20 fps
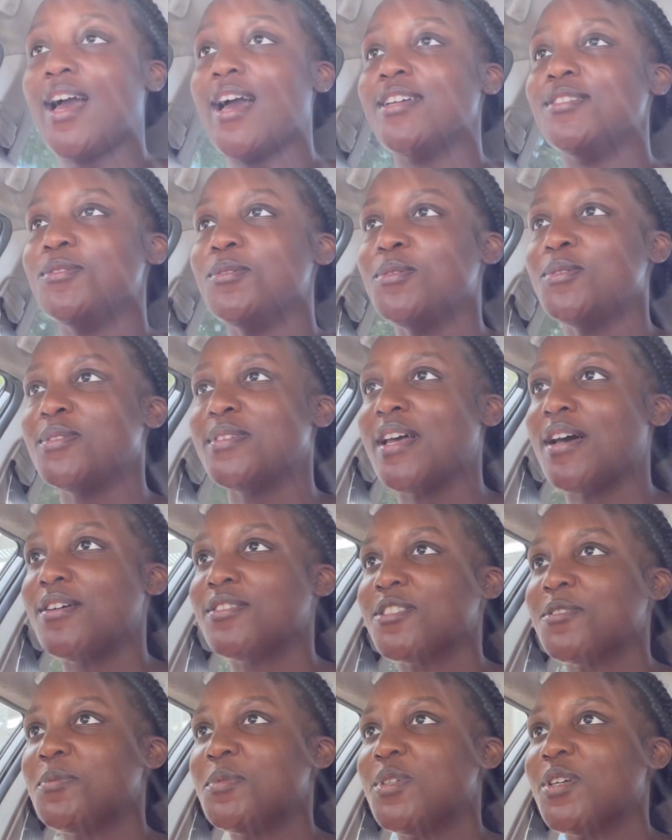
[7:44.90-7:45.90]
I knew that
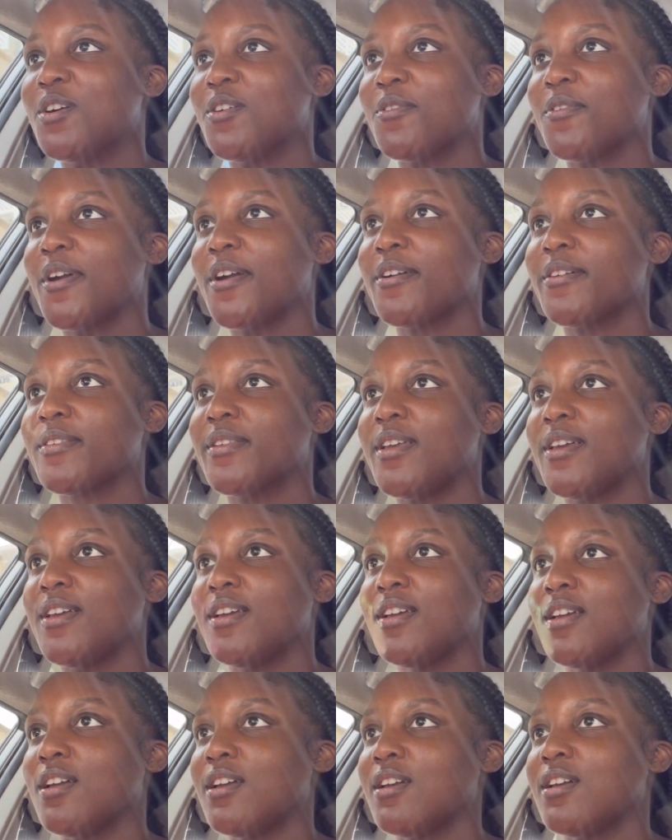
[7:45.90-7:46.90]
was gonna be a rare
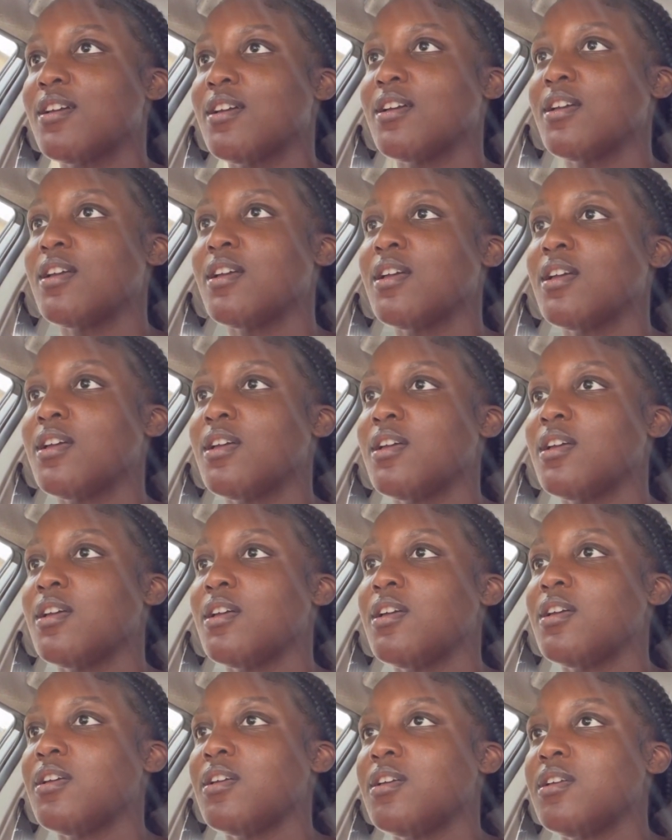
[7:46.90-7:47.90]

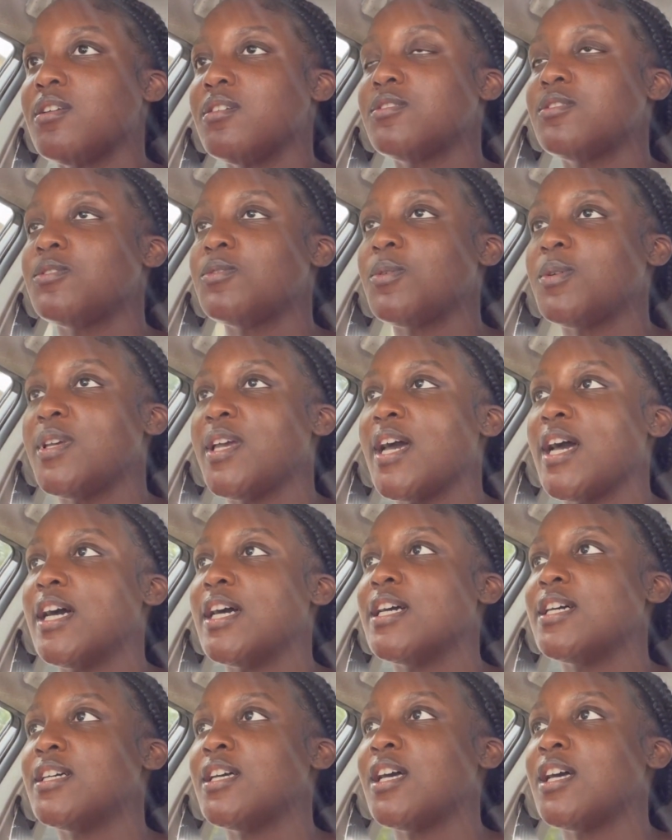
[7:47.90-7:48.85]
thing. So yeah.